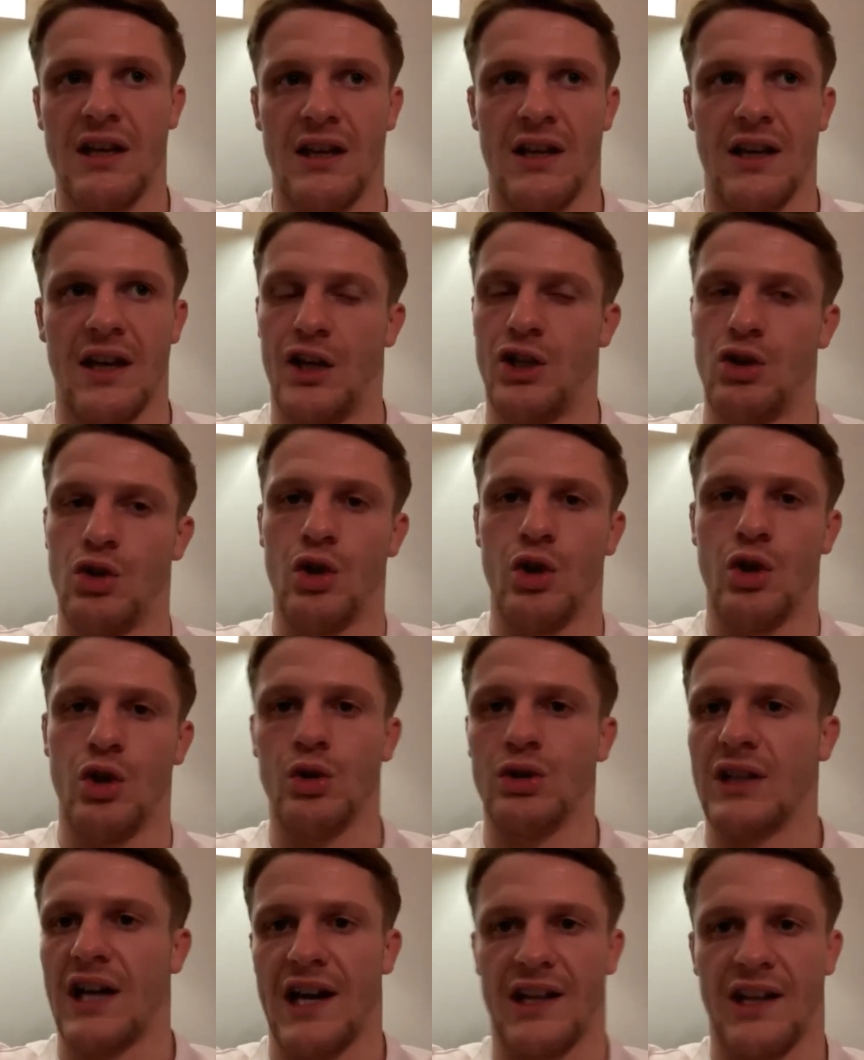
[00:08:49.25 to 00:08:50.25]
and, you know,
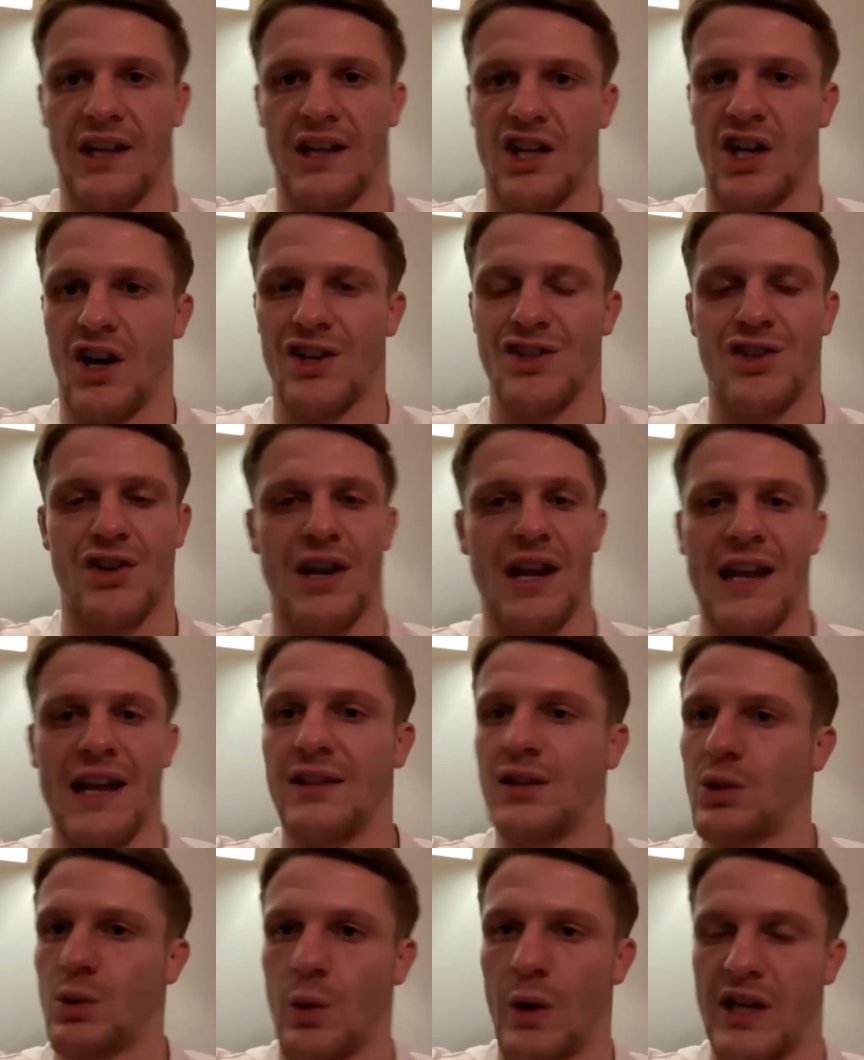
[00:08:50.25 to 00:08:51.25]
those Ireland cards are
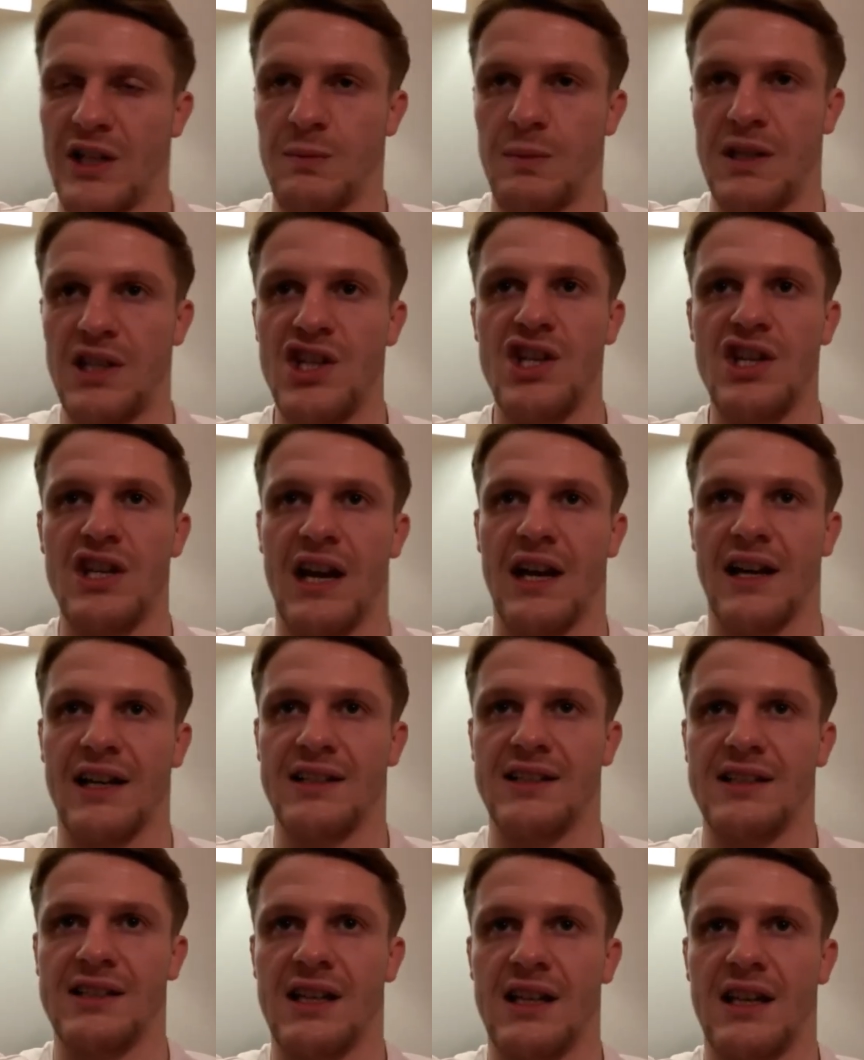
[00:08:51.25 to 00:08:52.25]
heads to SBG
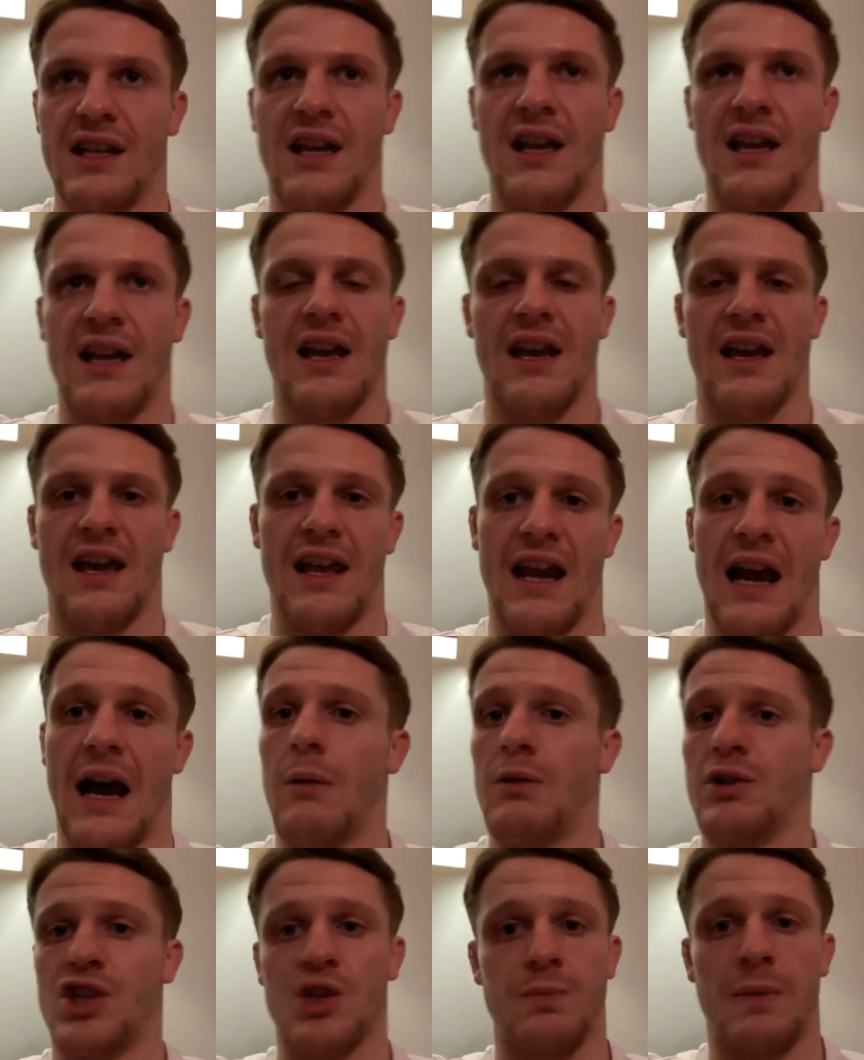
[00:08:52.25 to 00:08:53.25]
guys, and I
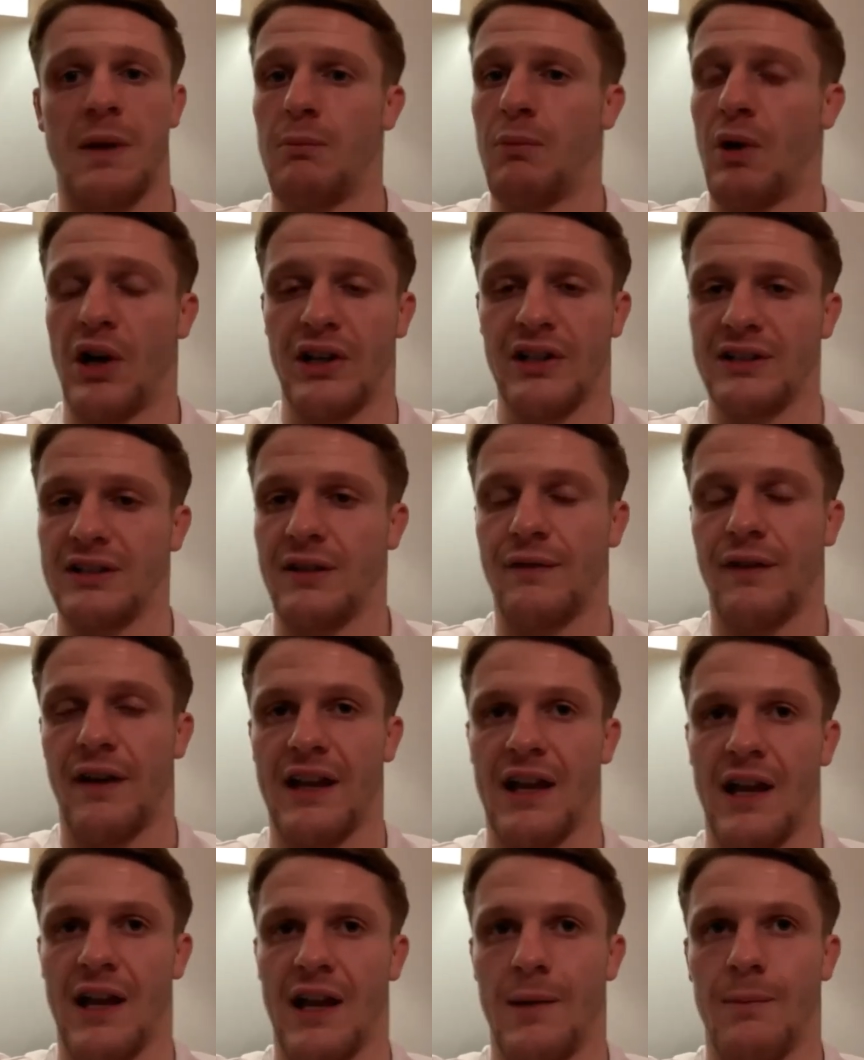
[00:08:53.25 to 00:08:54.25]
was just being brought in to
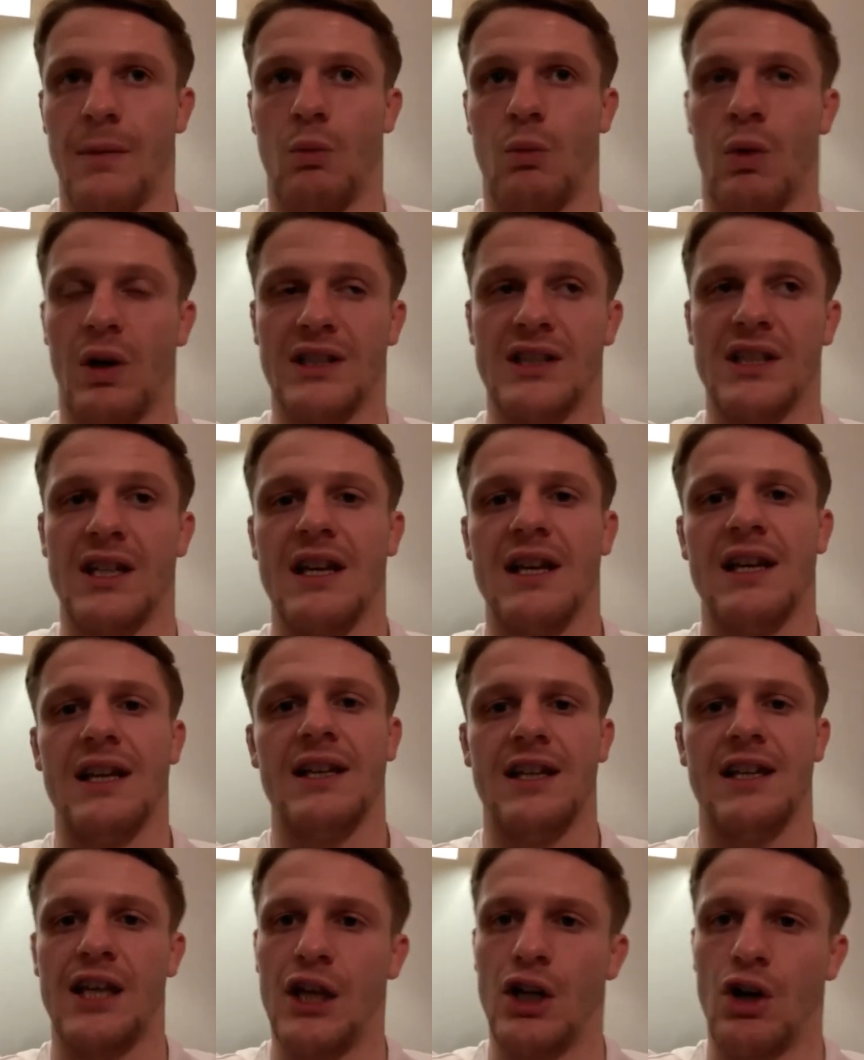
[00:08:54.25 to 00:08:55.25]
fight him, and once
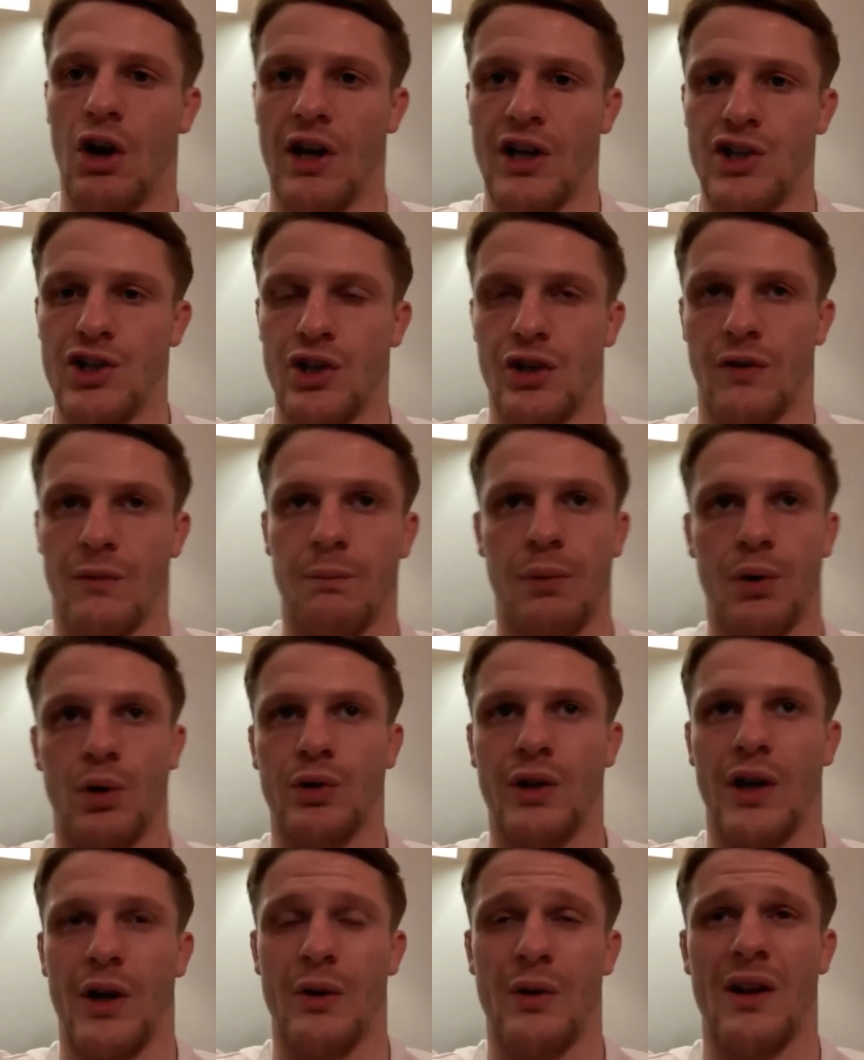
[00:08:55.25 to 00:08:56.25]
he got injured,
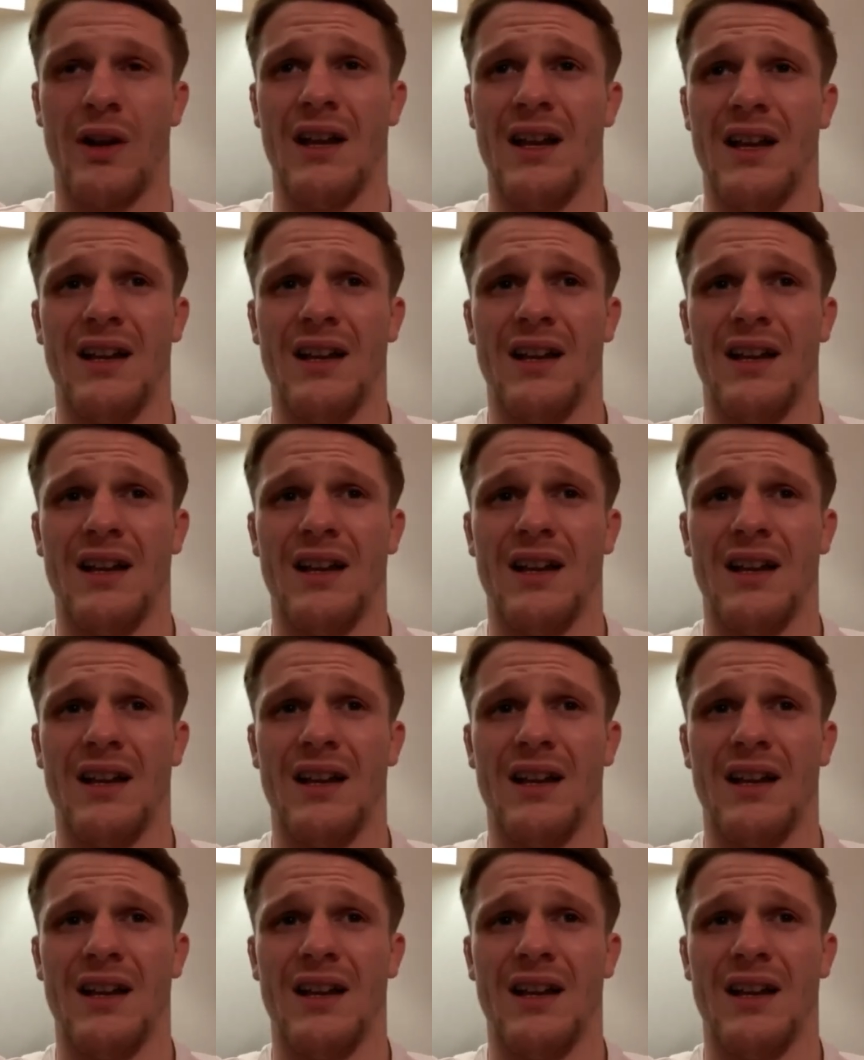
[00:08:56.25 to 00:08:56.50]
pulled out.